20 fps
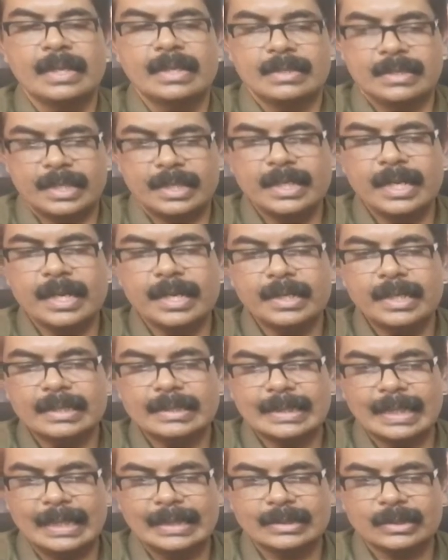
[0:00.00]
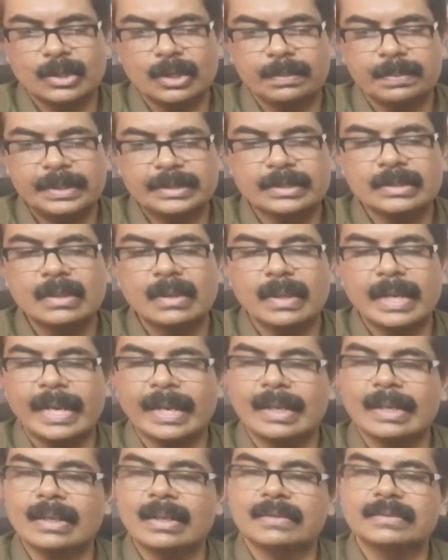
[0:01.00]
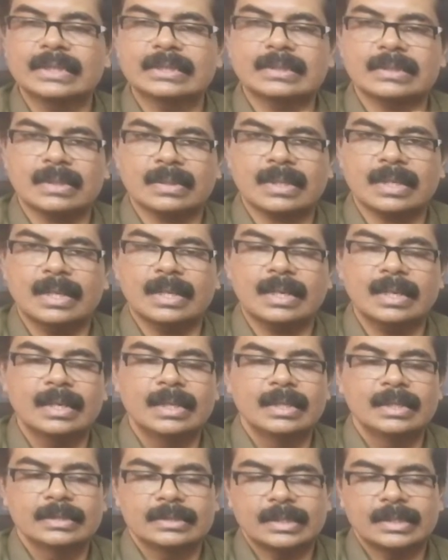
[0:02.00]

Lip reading: See that the telescope is gone ahead of the trocar,